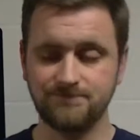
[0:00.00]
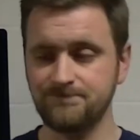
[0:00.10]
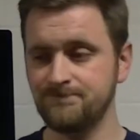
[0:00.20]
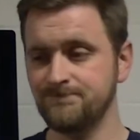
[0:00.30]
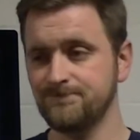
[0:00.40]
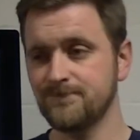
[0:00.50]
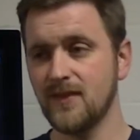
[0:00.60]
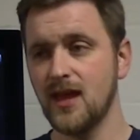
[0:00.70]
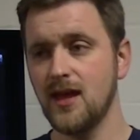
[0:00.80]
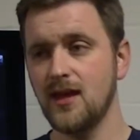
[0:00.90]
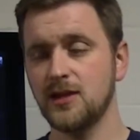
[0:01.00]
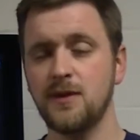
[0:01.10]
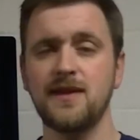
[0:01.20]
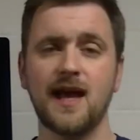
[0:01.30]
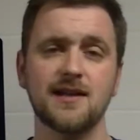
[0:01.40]
To
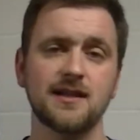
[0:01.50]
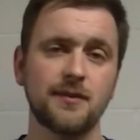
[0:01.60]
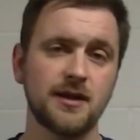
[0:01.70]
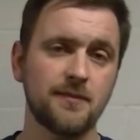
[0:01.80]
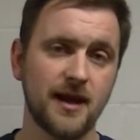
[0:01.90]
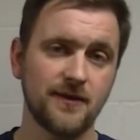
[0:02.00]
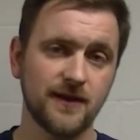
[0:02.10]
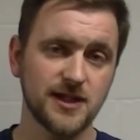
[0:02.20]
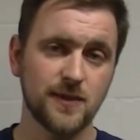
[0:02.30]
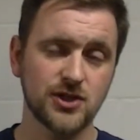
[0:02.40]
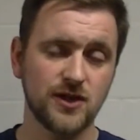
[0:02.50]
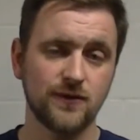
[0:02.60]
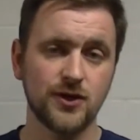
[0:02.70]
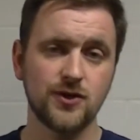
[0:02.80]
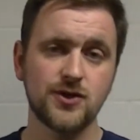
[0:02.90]
me that has limited benefit, especially
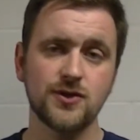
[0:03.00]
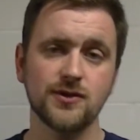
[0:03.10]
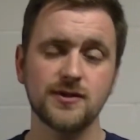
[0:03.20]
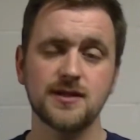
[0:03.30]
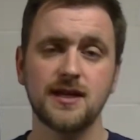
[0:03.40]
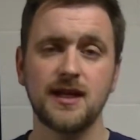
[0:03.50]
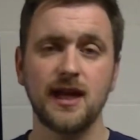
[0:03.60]
for new shooters.